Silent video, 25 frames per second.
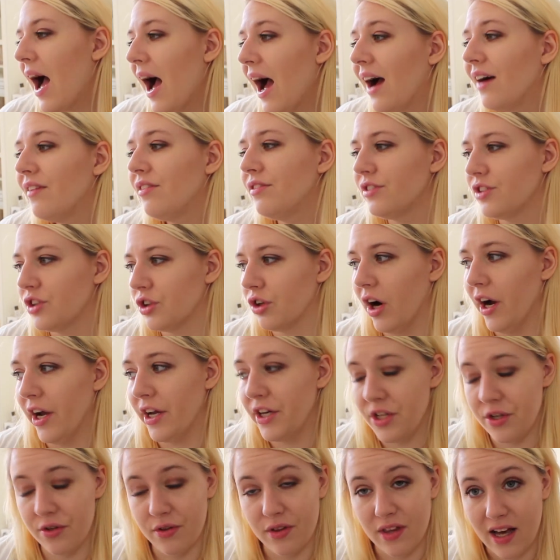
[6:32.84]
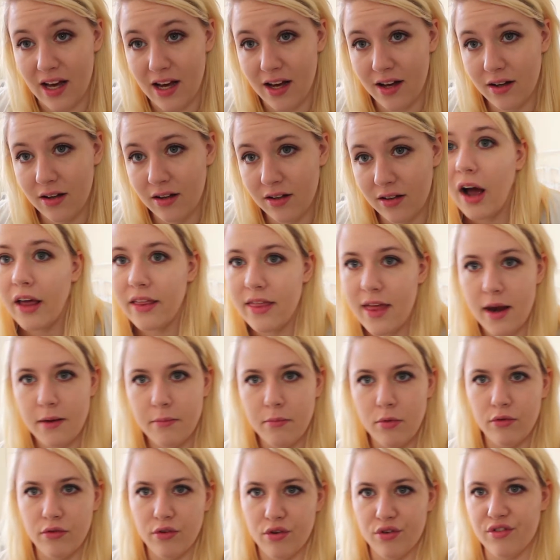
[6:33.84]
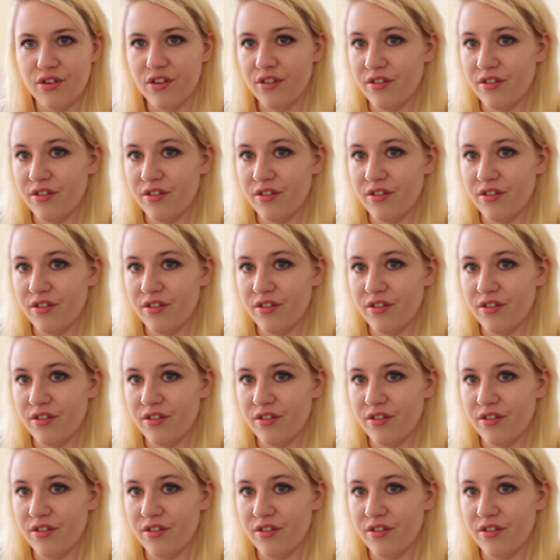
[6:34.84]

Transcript: After I do that, I then move on to